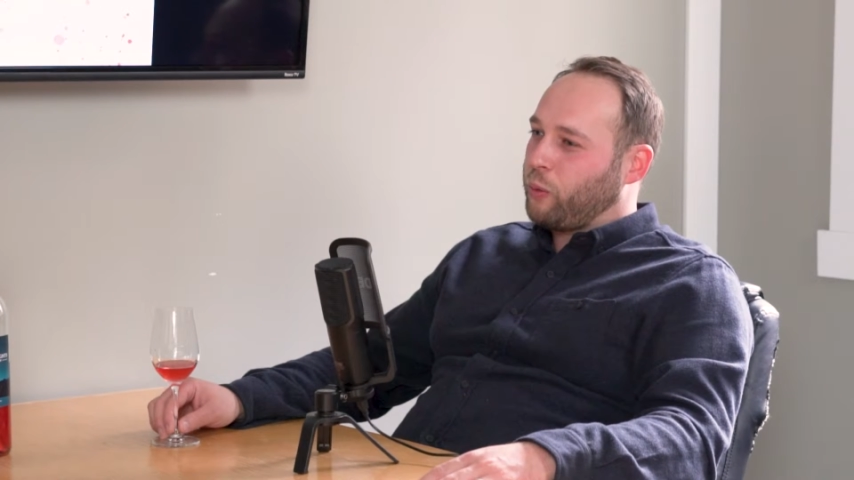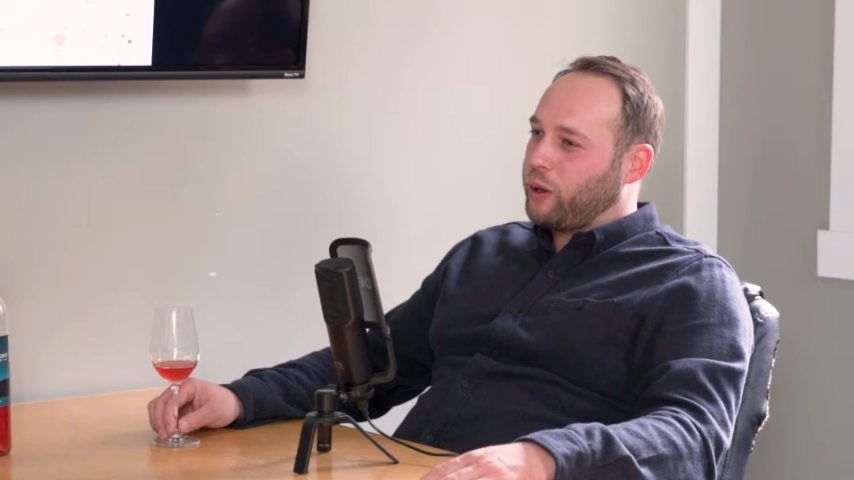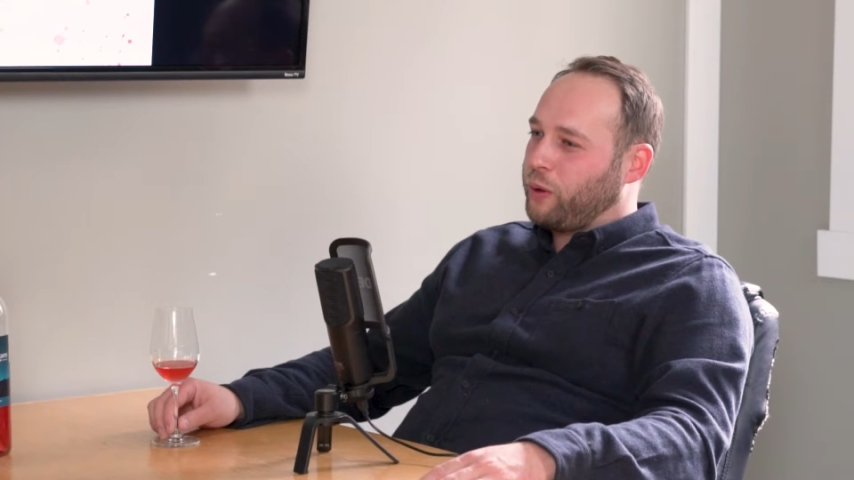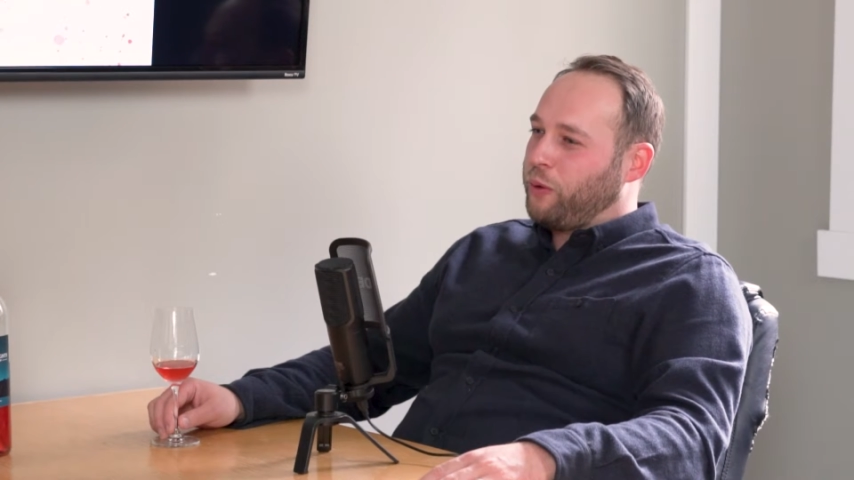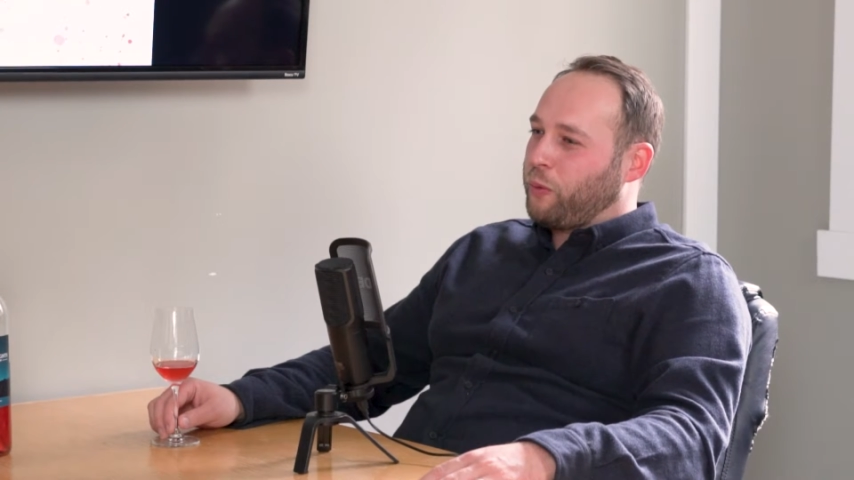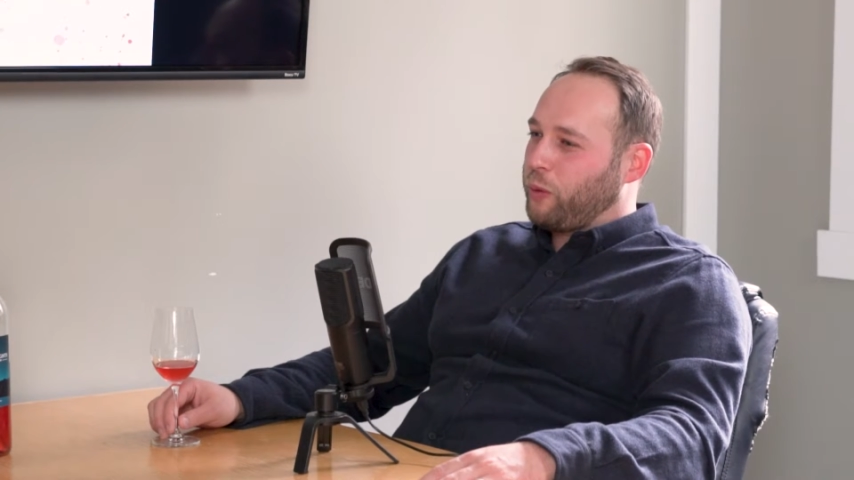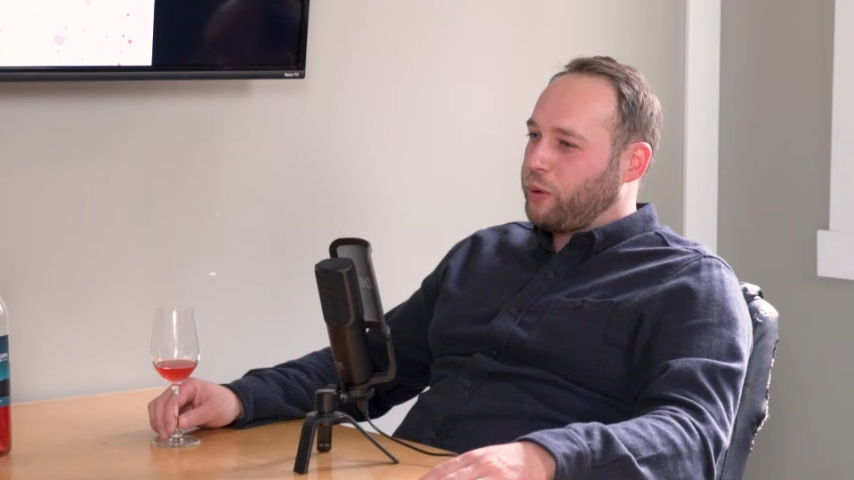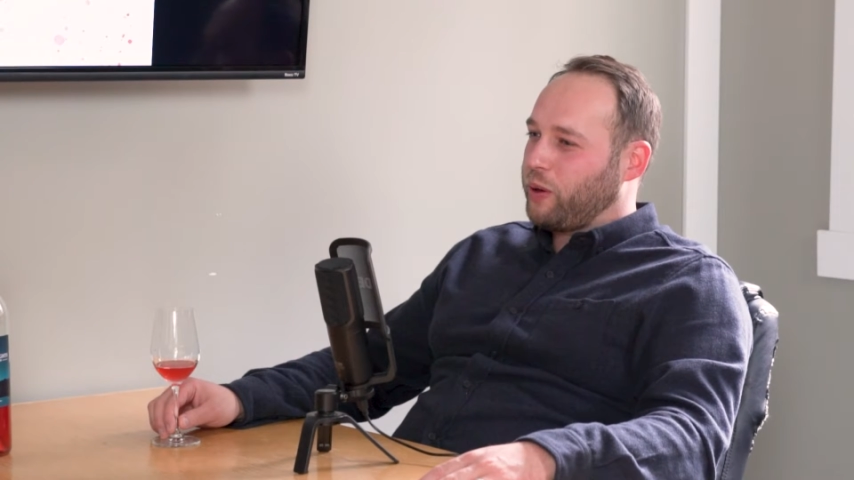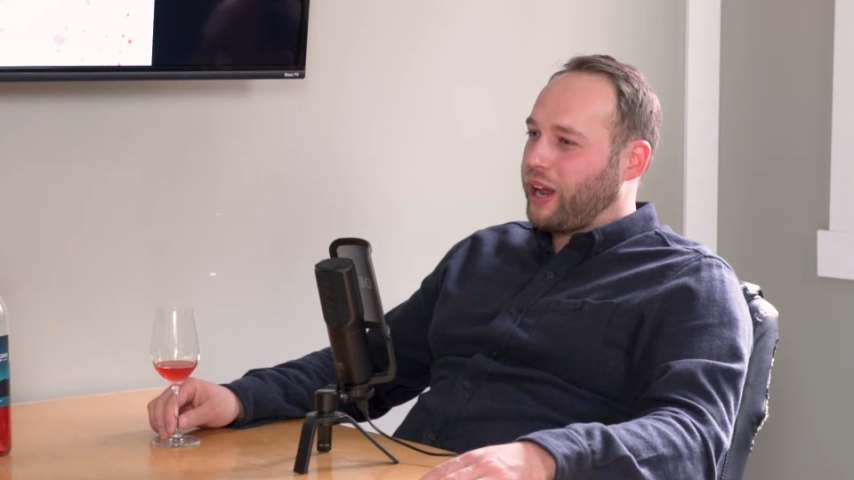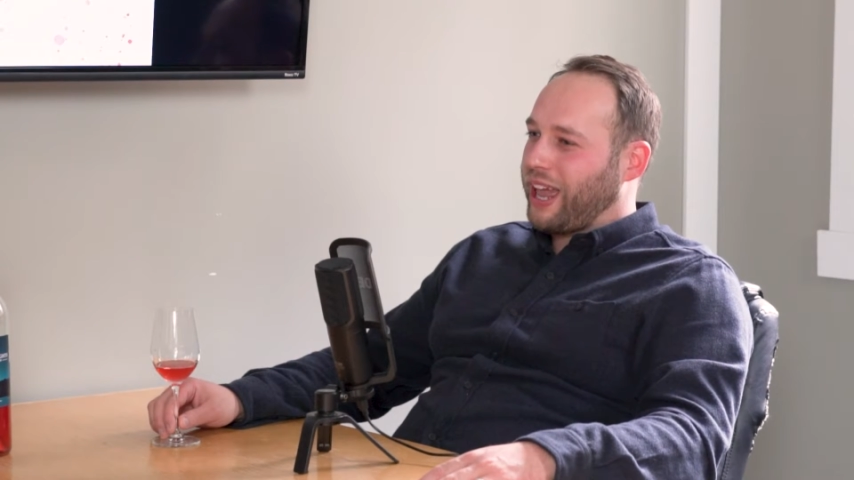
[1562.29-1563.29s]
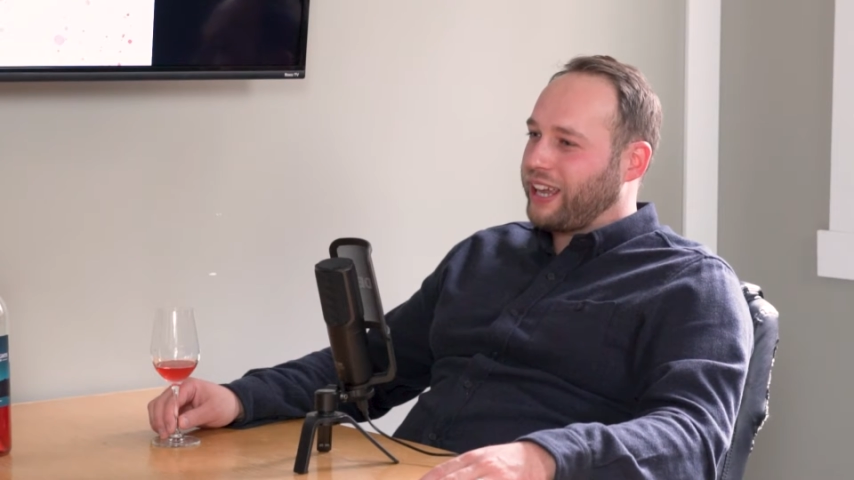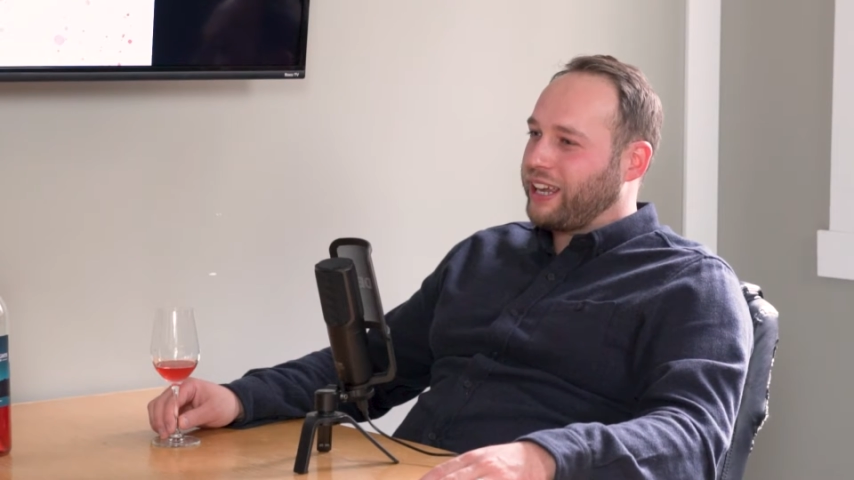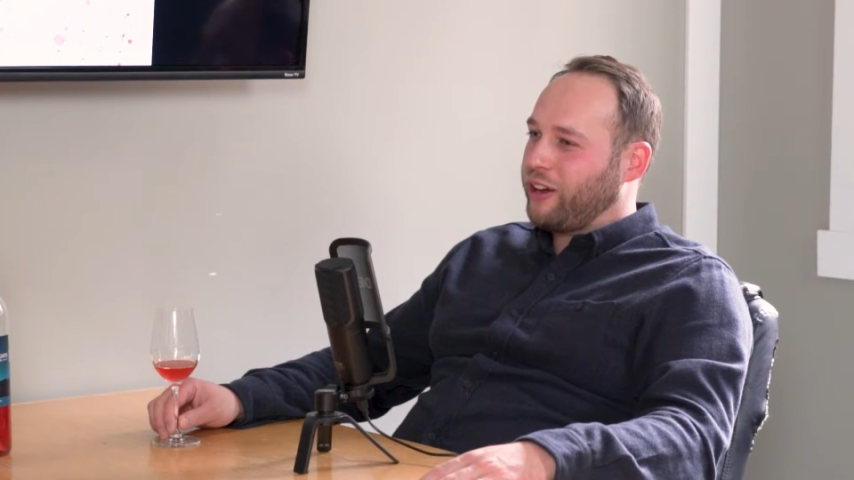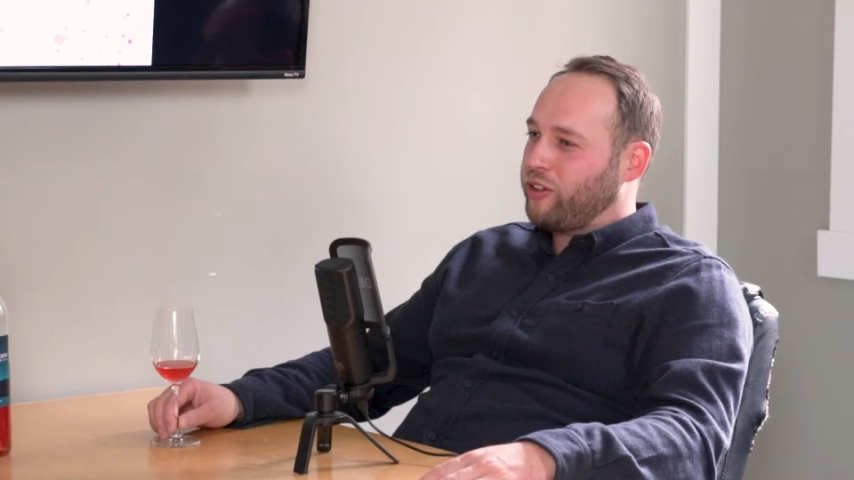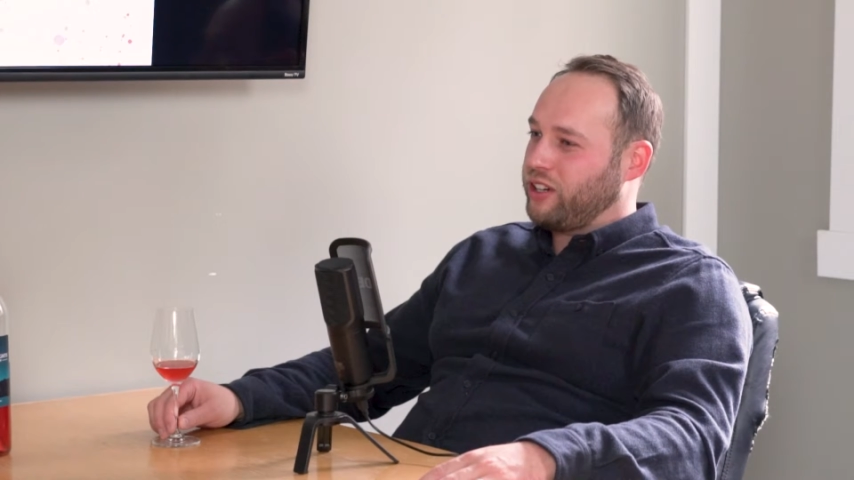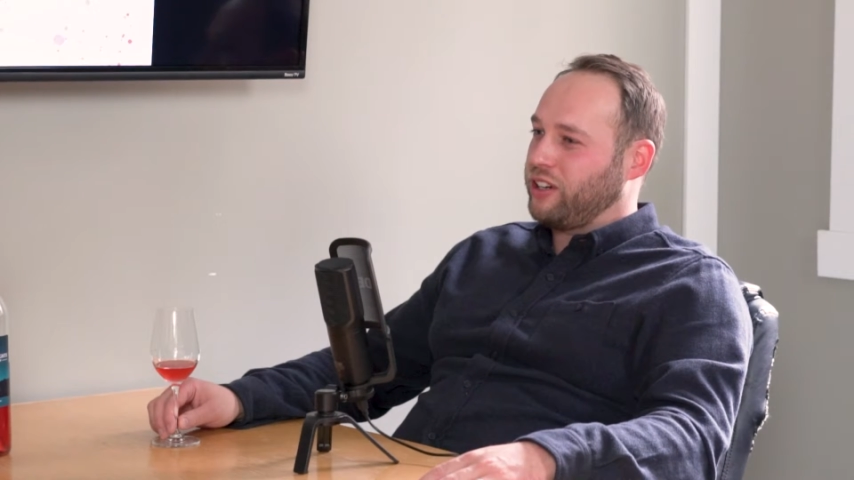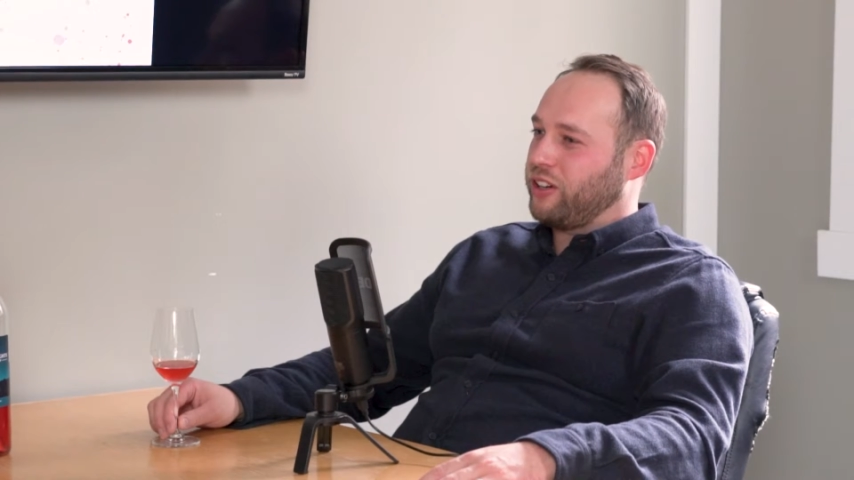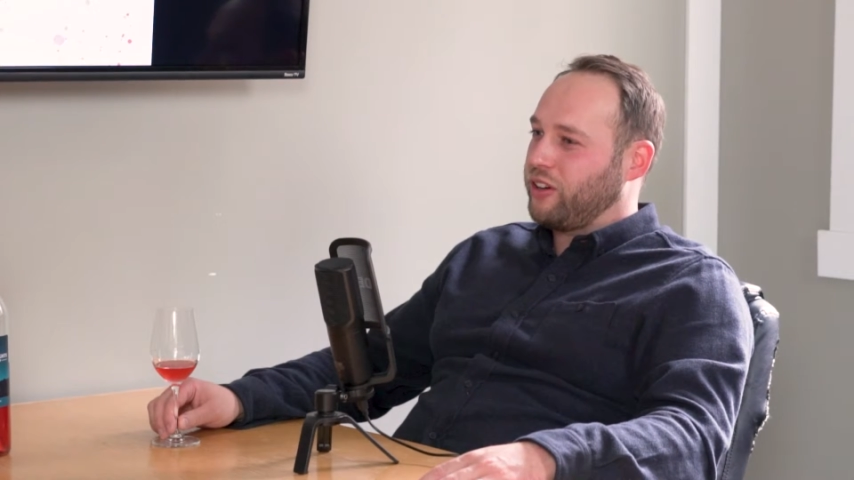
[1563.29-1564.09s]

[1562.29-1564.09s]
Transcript: We were hanging out in a